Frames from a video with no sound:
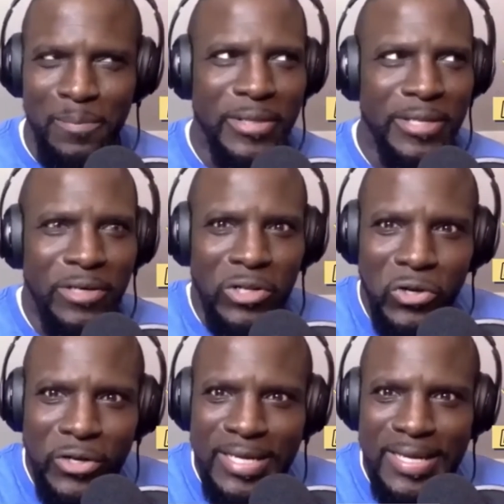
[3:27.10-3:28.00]
but they're
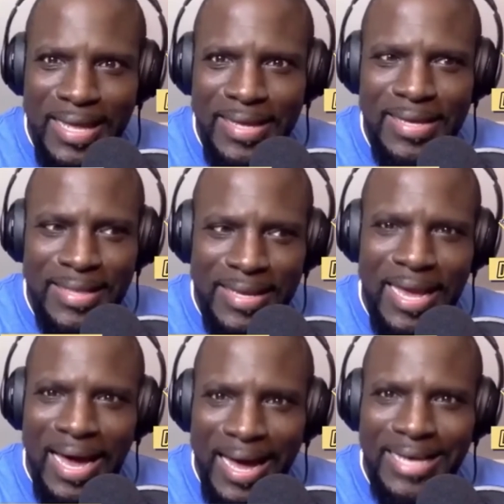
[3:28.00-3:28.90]
looking in
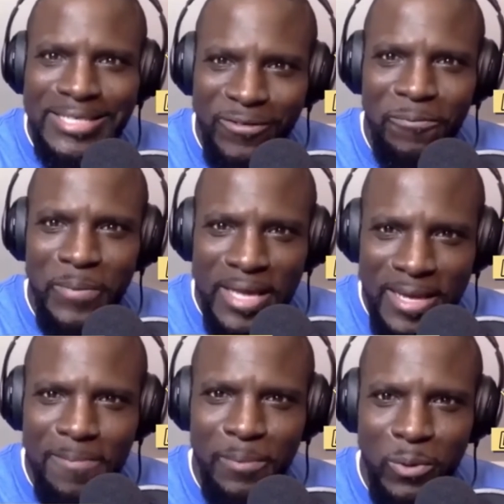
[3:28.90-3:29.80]
the eyes of
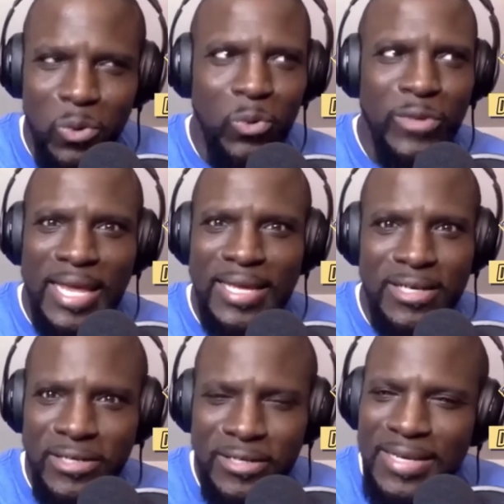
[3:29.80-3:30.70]
people who they
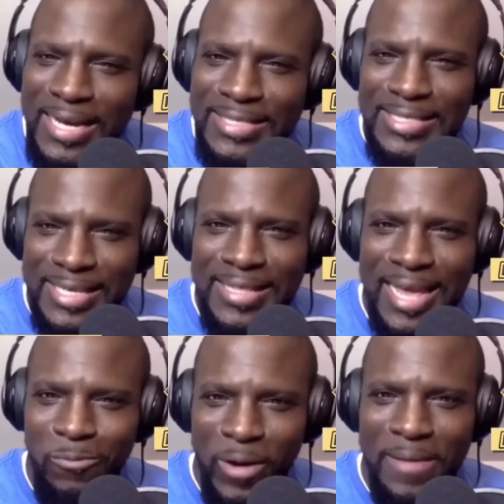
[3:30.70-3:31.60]
could not see
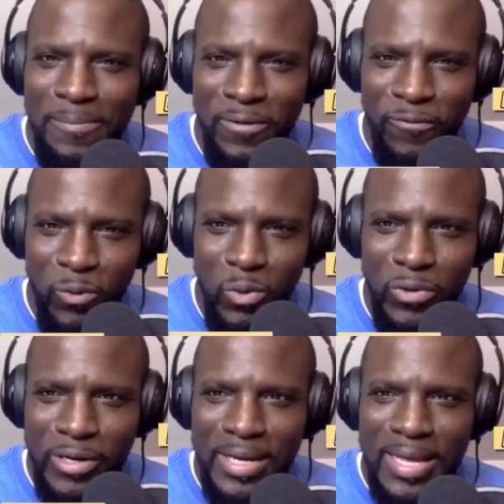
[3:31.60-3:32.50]
that way
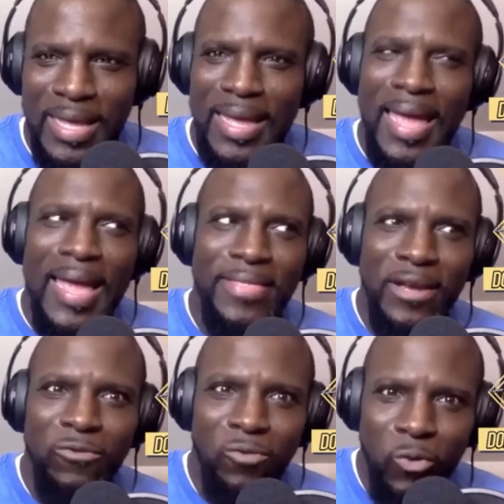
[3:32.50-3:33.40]
before. And
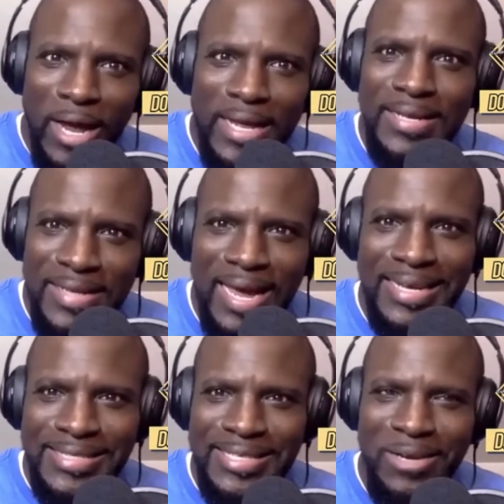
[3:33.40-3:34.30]
they're
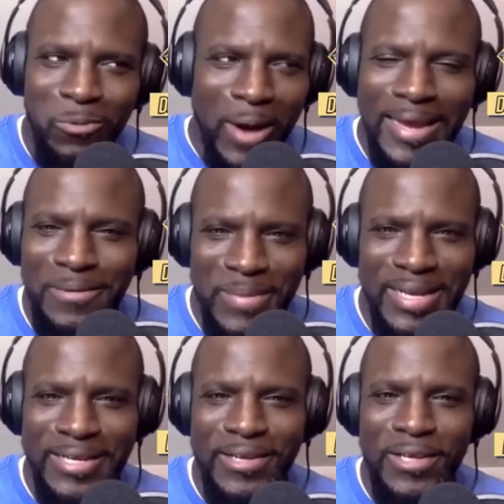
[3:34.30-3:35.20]
recognizing, wait a
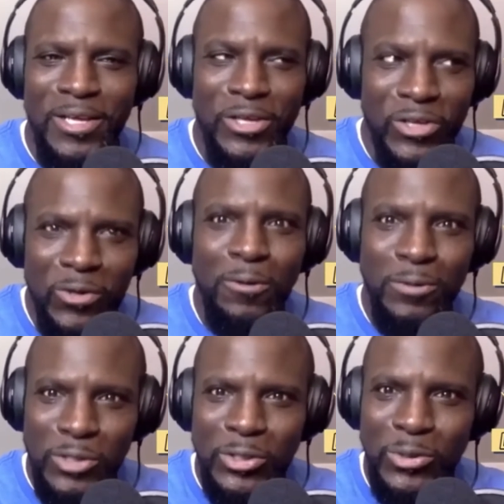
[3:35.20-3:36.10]
minute, you
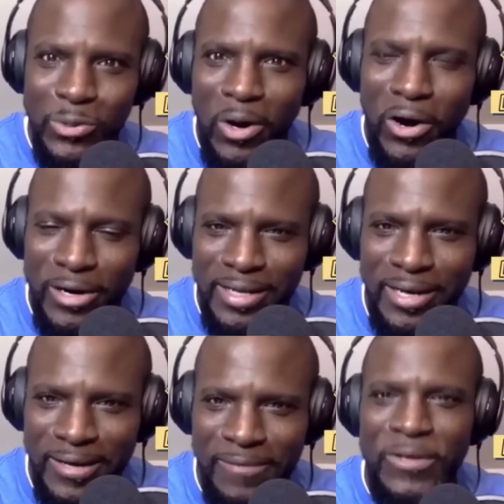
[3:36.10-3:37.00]
too are
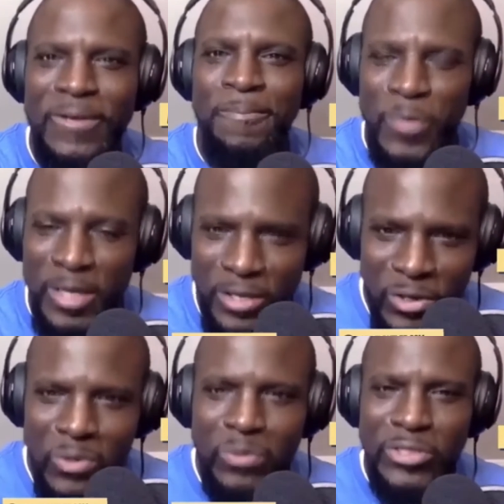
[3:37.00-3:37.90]
love.
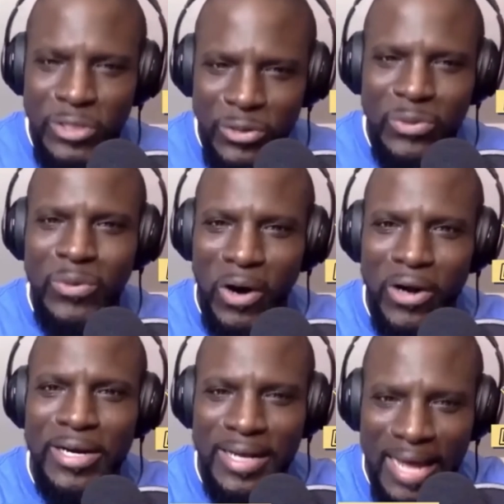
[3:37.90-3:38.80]
You too
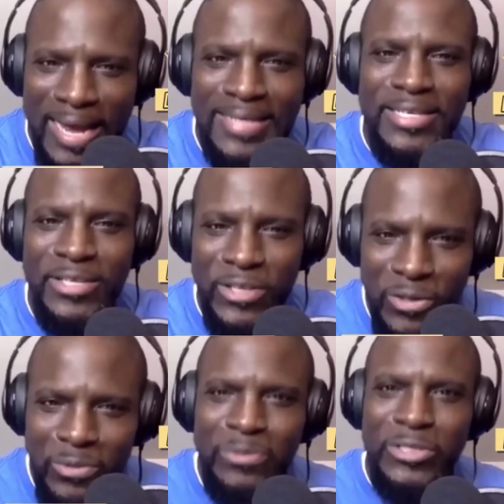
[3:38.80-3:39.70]
are light.
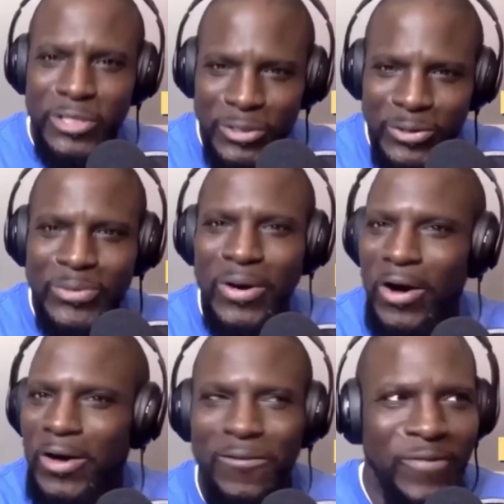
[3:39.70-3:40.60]
You too
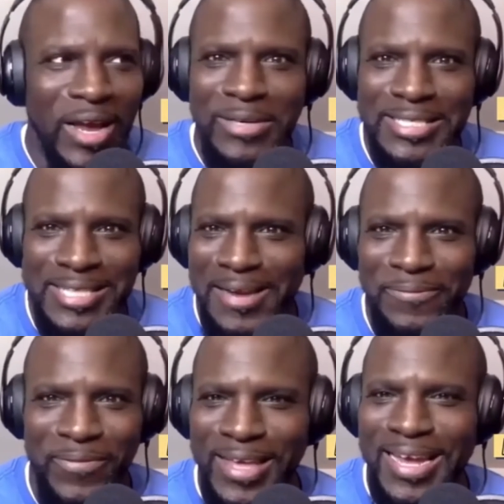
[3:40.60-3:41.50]
are the very same
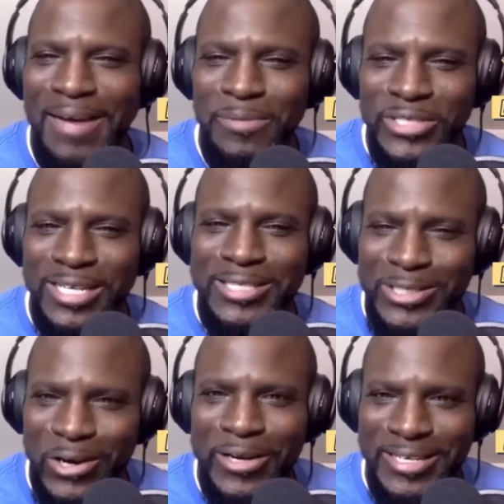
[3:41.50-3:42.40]
thing I'm just
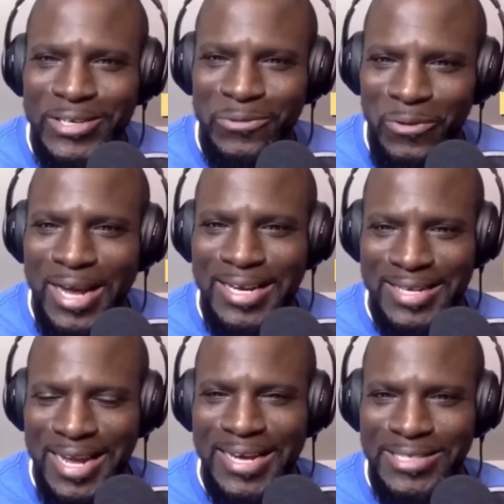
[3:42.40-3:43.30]
starting to
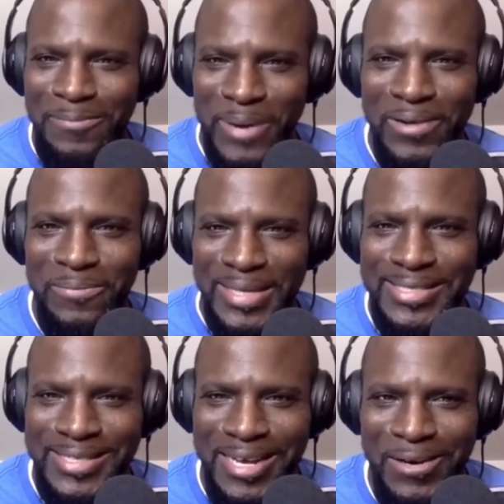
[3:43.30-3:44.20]
recognize about
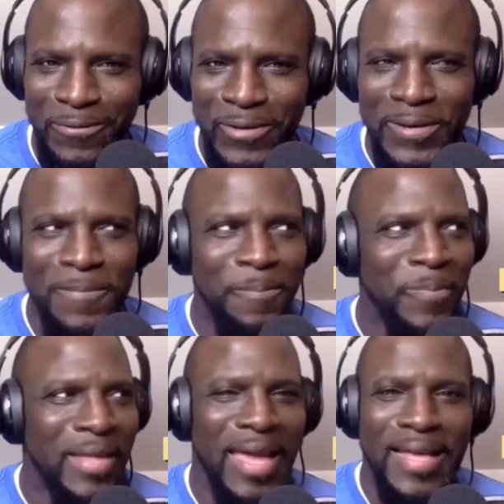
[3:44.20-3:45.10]
myself.
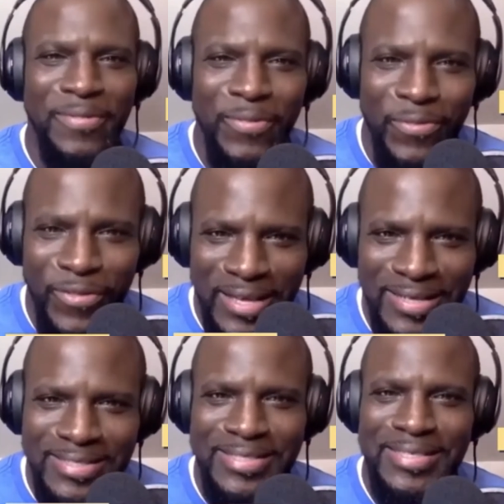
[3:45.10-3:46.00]
And
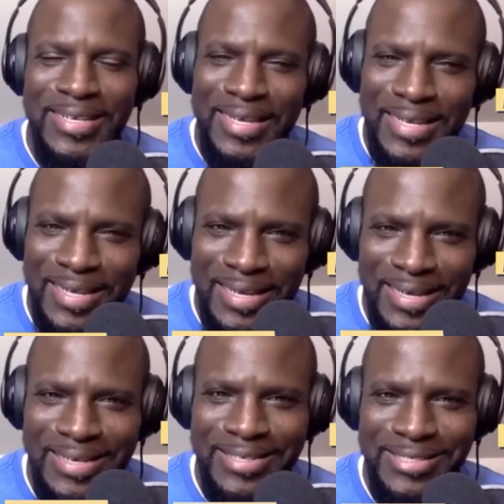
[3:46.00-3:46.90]
this
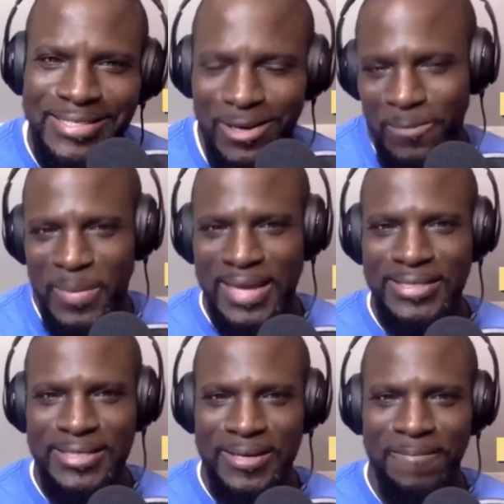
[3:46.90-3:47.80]
is
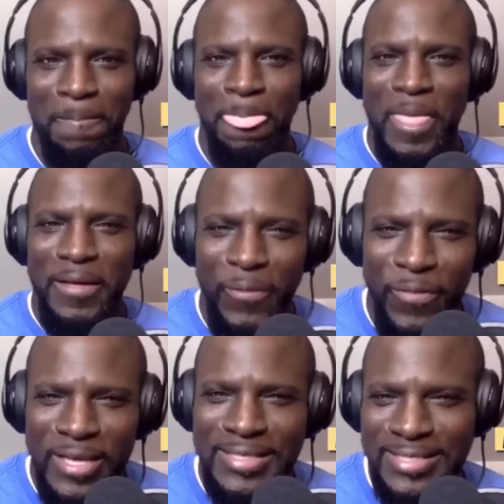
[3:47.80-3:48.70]
amazing.
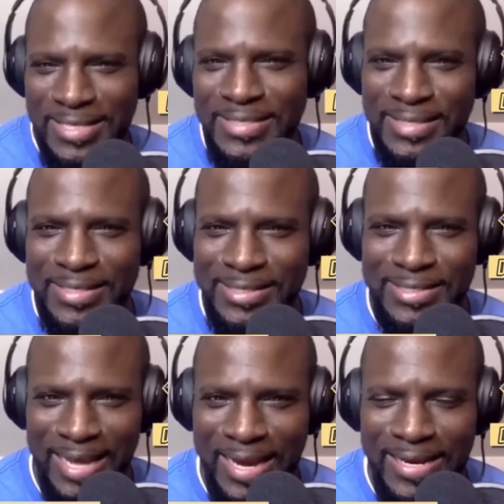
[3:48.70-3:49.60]
This is
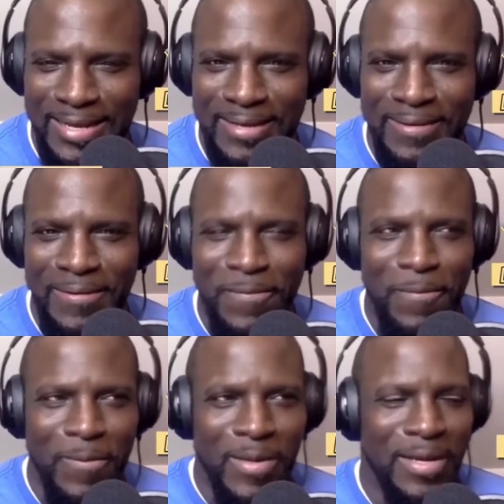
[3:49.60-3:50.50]
exciting.
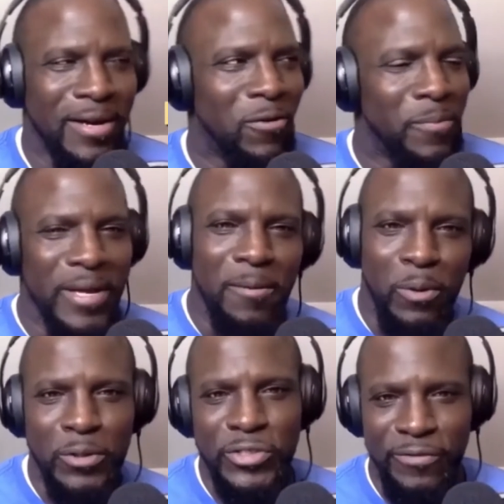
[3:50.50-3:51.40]
You know, being a
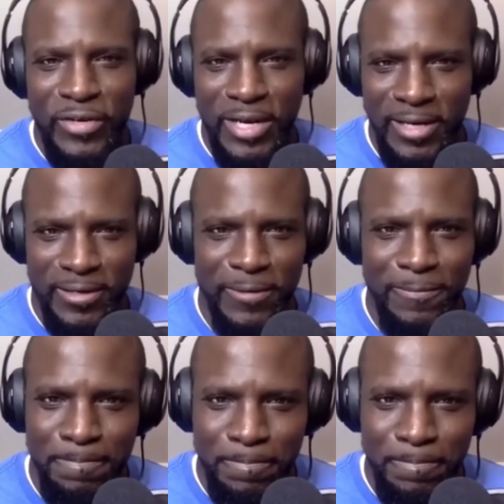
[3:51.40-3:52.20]
person of color,